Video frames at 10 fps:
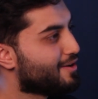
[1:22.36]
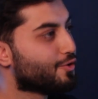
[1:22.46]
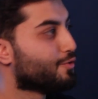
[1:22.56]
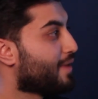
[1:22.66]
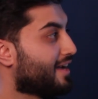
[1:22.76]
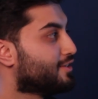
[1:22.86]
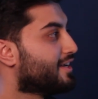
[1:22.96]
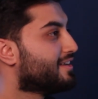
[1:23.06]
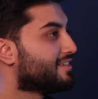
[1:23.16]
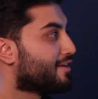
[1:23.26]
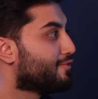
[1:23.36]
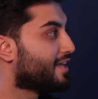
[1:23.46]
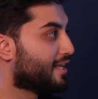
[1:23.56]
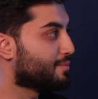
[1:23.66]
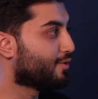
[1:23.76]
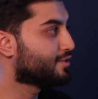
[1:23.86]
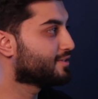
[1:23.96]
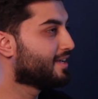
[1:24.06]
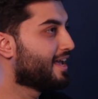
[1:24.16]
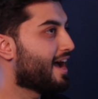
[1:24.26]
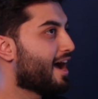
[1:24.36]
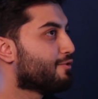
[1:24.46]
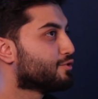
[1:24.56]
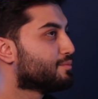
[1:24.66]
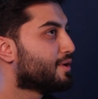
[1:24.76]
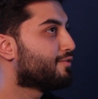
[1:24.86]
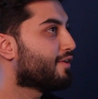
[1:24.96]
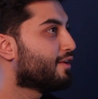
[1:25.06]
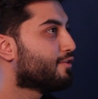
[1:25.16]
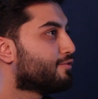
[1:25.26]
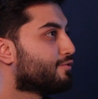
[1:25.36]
No, actually I didn't start with any mods. I was a big fan of